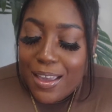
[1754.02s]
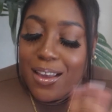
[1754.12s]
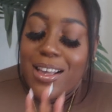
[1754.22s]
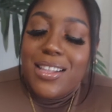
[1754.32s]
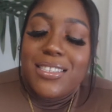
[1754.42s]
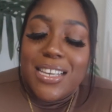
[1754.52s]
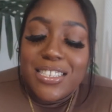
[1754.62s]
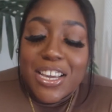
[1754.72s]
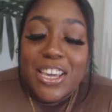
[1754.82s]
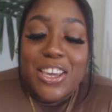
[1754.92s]
It's such
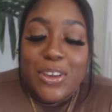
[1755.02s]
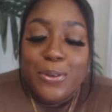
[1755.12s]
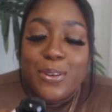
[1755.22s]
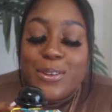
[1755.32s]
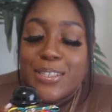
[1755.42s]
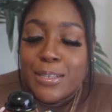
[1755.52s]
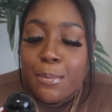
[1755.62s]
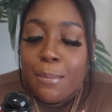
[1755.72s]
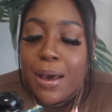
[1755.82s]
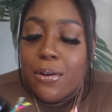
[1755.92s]
a cute little
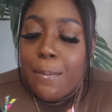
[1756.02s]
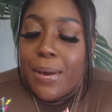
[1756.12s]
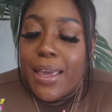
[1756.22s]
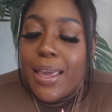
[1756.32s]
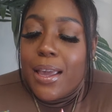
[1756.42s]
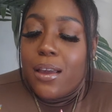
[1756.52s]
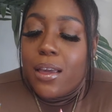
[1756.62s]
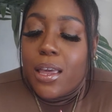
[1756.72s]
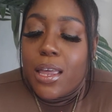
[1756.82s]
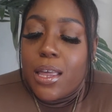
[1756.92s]
simple bottle, but it
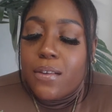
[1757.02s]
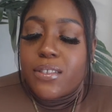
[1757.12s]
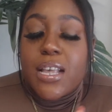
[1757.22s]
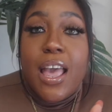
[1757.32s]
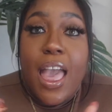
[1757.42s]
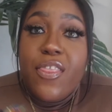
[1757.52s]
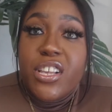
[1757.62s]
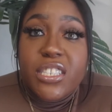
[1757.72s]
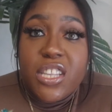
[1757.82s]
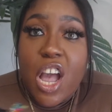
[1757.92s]
gives. And
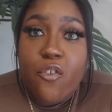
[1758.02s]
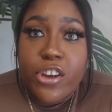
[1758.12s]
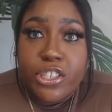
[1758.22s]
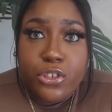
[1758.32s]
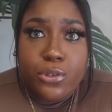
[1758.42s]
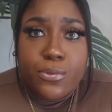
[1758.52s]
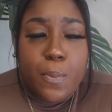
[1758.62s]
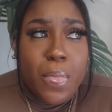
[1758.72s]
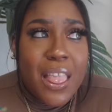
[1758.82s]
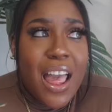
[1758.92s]
this is the original.
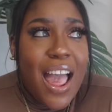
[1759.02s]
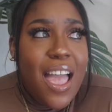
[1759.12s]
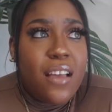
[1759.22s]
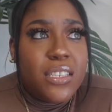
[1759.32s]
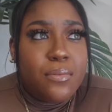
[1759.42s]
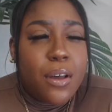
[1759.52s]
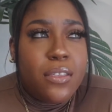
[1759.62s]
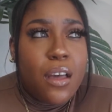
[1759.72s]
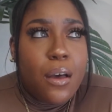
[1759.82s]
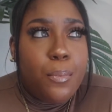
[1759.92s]
I have smelt
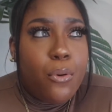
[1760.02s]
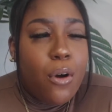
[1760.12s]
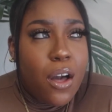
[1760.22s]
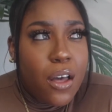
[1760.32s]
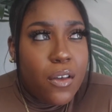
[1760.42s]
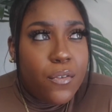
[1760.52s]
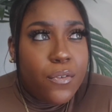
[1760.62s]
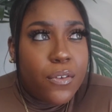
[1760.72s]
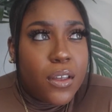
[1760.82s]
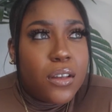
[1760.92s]
the Appoivre
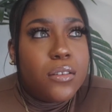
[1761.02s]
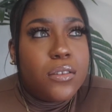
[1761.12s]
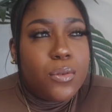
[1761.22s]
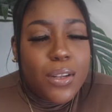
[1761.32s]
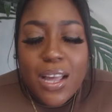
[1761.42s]
Twilly.